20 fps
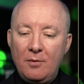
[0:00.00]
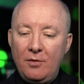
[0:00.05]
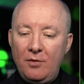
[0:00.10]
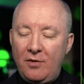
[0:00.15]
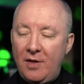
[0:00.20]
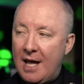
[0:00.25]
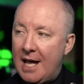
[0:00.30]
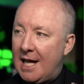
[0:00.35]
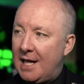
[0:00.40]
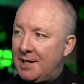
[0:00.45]

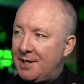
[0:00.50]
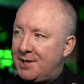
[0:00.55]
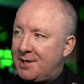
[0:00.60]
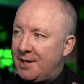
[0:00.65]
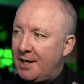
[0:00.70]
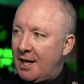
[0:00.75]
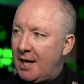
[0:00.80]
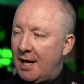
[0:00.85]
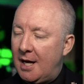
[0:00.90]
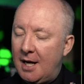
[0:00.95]
that
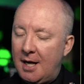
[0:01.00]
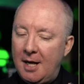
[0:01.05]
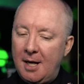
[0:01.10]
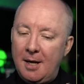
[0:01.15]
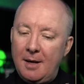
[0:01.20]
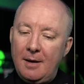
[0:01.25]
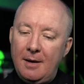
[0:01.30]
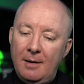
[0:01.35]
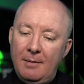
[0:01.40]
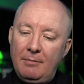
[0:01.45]

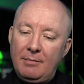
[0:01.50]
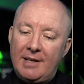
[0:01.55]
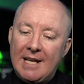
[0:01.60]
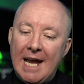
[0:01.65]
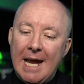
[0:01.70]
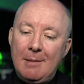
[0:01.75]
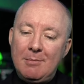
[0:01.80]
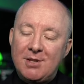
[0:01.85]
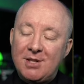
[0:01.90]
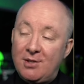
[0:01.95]

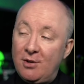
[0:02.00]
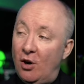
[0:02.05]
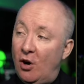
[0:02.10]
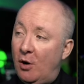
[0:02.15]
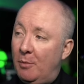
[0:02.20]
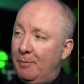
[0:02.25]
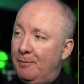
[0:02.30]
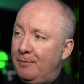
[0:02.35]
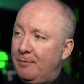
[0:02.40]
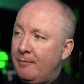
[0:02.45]

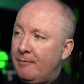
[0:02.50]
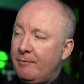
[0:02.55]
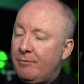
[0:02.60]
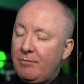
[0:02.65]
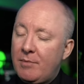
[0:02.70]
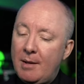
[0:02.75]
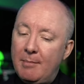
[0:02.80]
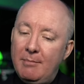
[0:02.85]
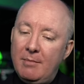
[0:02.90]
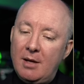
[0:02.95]
GameStop
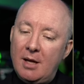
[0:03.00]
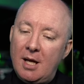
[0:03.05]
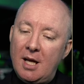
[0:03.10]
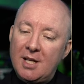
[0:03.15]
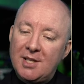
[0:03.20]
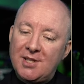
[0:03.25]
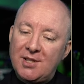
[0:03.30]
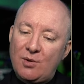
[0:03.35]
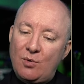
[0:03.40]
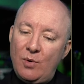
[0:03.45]

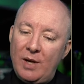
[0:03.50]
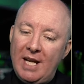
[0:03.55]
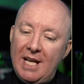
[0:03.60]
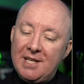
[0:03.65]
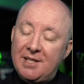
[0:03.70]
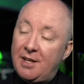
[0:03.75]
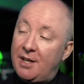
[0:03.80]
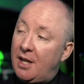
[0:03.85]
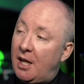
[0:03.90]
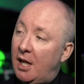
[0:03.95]

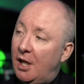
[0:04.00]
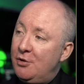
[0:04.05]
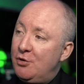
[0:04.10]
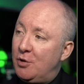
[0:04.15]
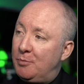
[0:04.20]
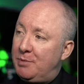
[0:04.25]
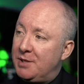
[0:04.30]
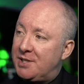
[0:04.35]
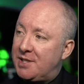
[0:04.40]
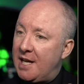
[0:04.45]
squeezed at
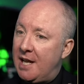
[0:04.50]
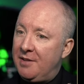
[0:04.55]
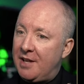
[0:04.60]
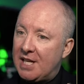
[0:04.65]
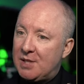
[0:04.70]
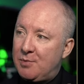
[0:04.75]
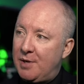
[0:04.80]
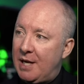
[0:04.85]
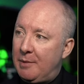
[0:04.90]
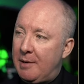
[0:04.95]
100%.
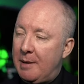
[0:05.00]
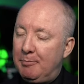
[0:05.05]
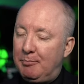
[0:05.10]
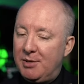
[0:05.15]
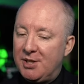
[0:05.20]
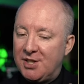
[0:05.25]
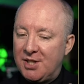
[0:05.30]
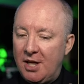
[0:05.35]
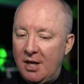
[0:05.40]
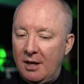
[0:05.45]
That's when it went
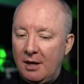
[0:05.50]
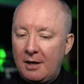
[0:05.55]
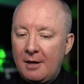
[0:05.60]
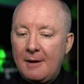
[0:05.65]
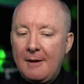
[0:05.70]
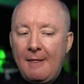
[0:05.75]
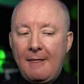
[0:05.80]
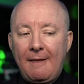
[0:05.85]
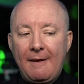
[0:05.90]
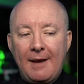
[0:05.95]
berserk.